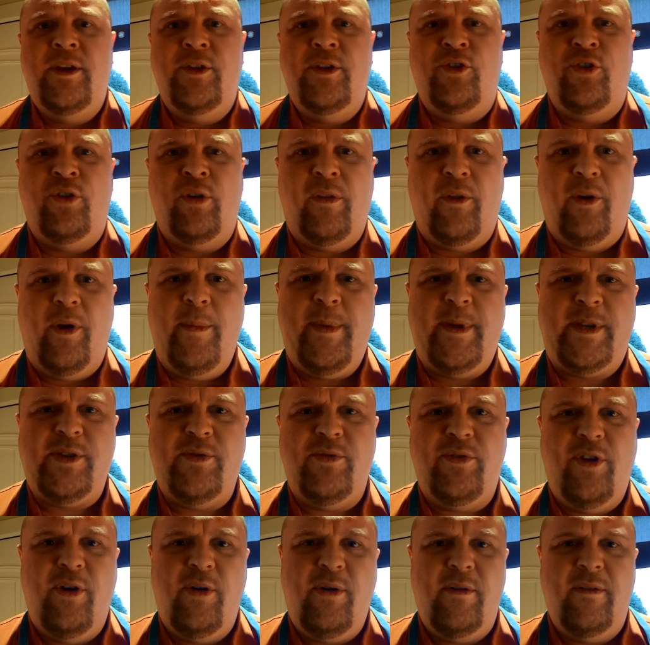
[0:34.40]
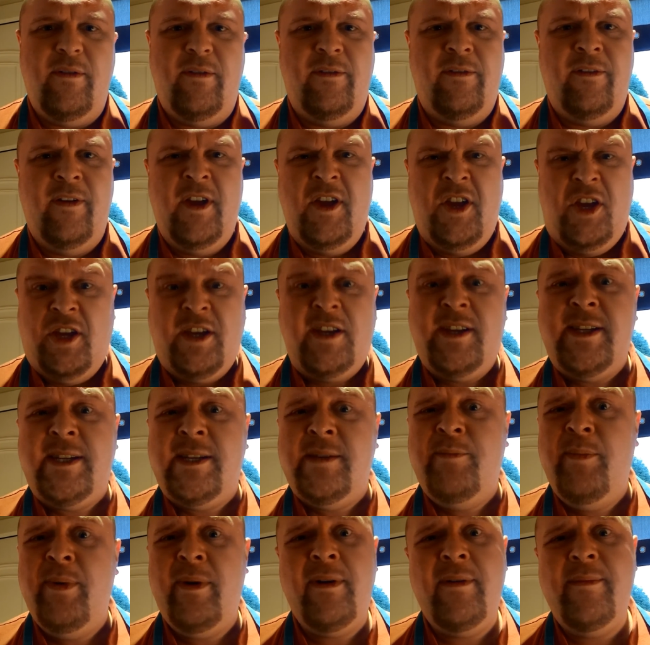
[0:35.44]
to another episode of
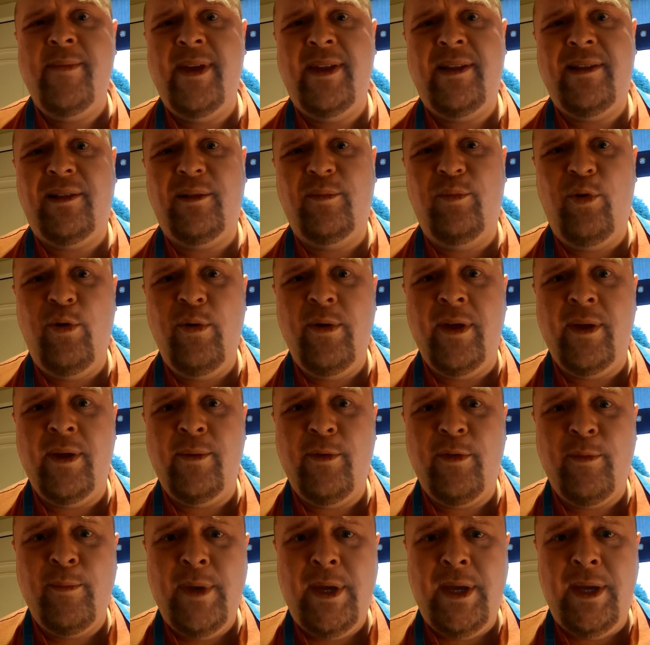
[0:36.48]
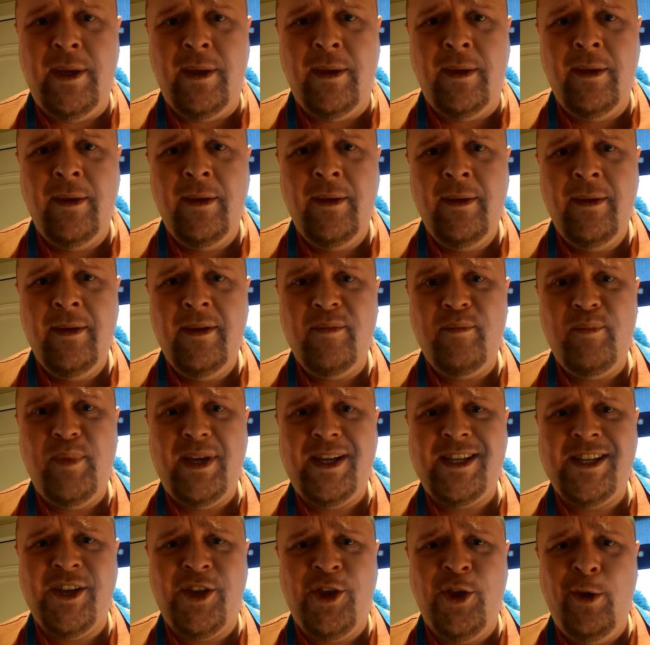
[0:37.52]
Experimental Brewing with me, Big
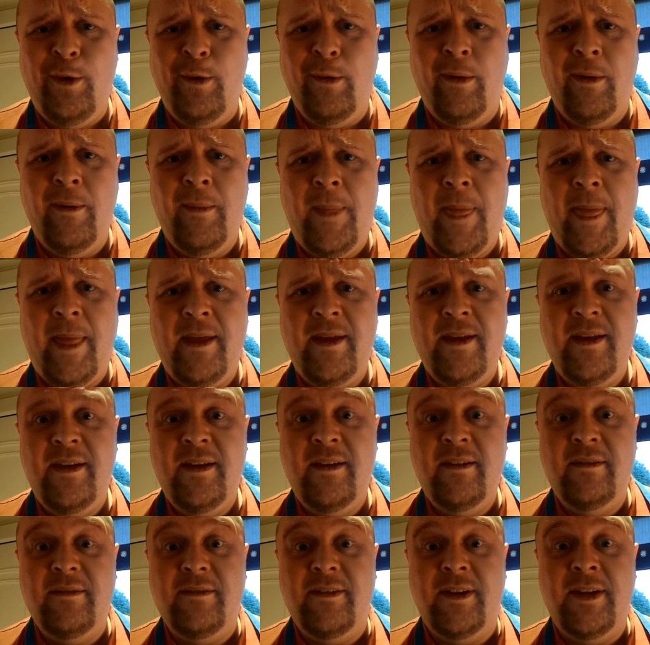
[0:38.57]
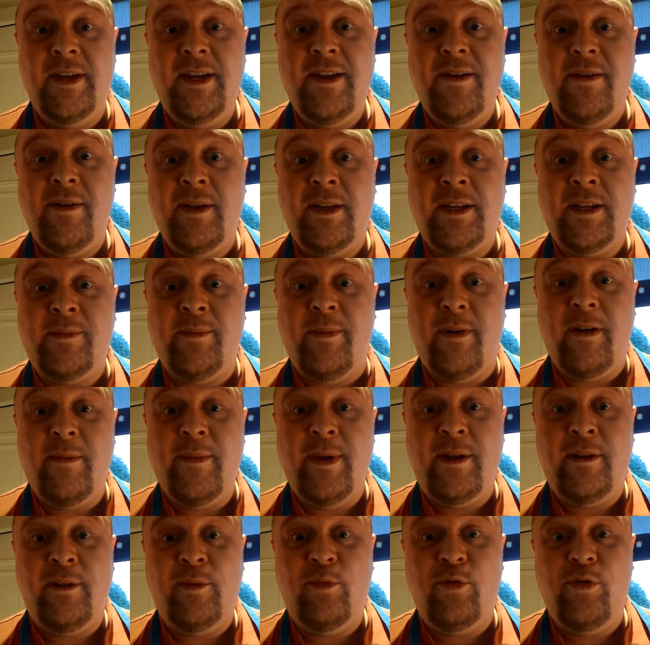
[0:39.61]
CQ. Today on
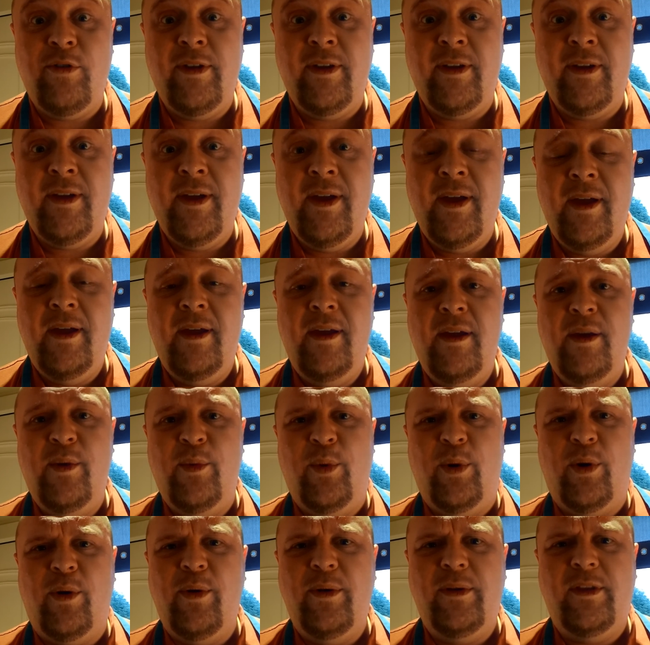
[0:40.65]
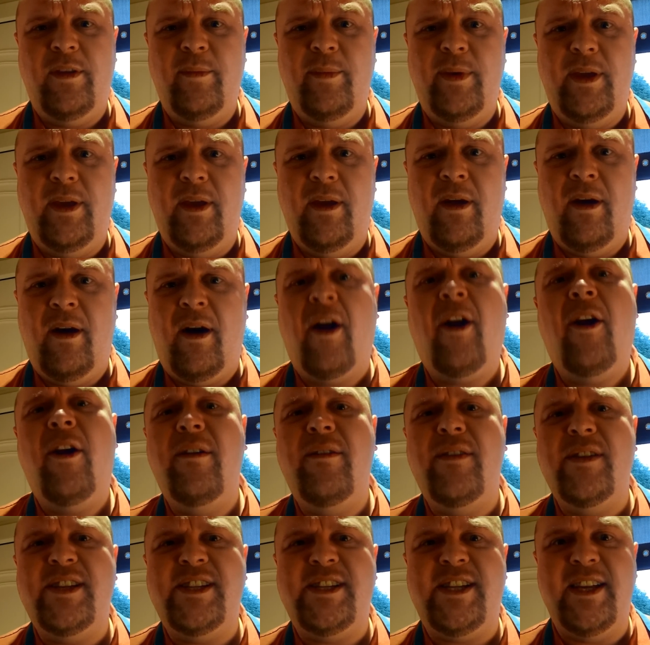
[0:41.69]
Experimental Brewing, we're going to be
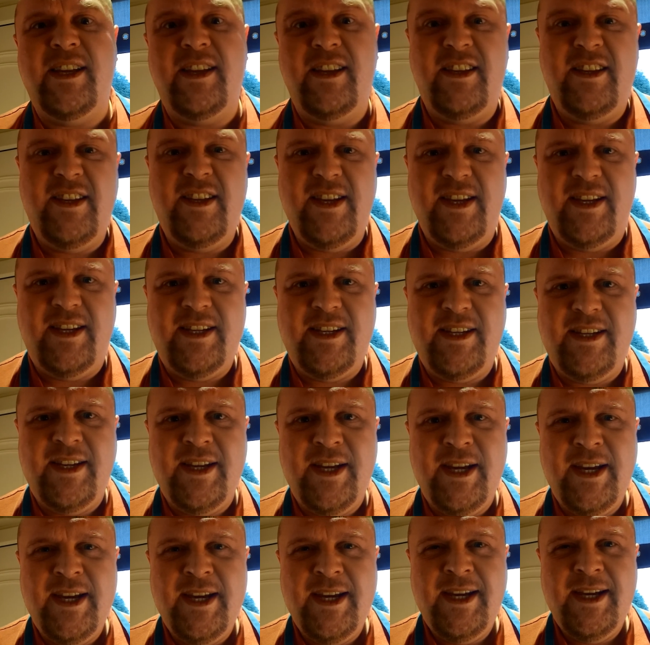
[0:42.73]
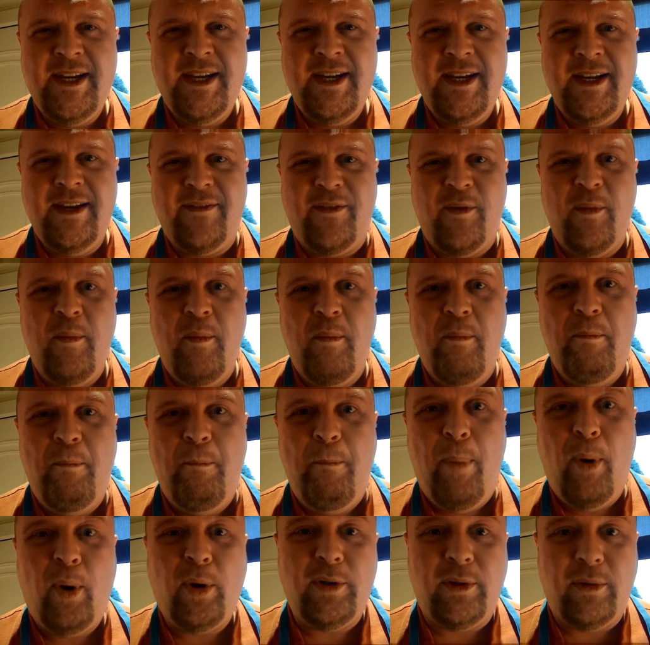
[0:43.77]
harvesting yeast from
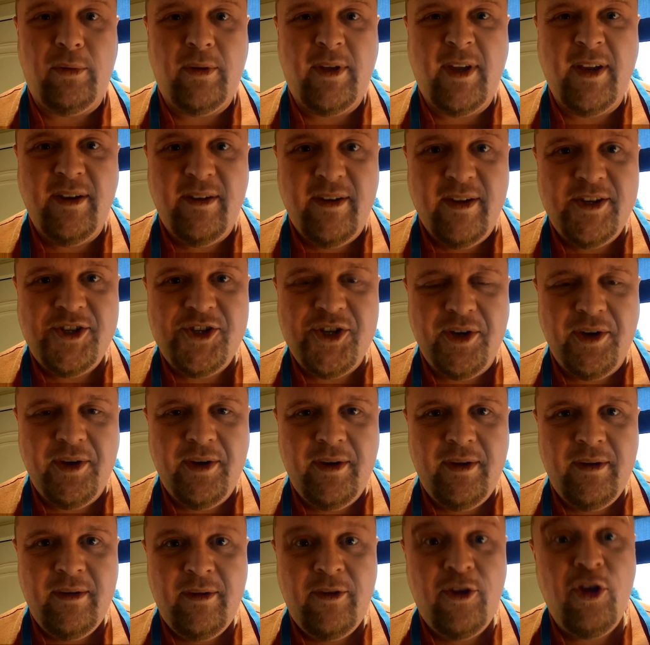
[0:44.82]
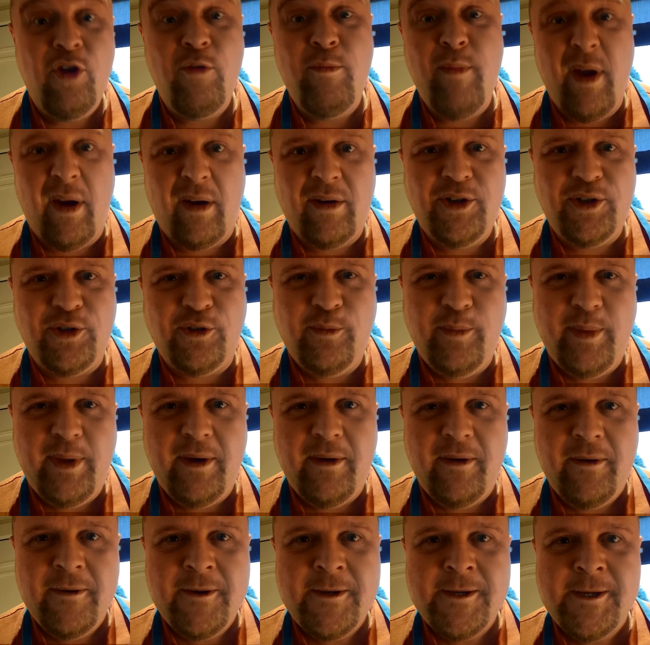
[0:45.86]
bottle conditioned commercial
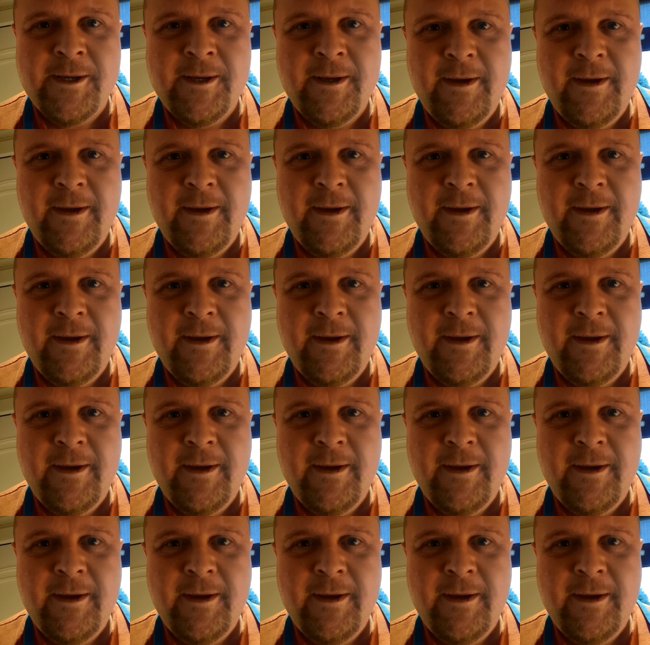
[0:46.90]
beers.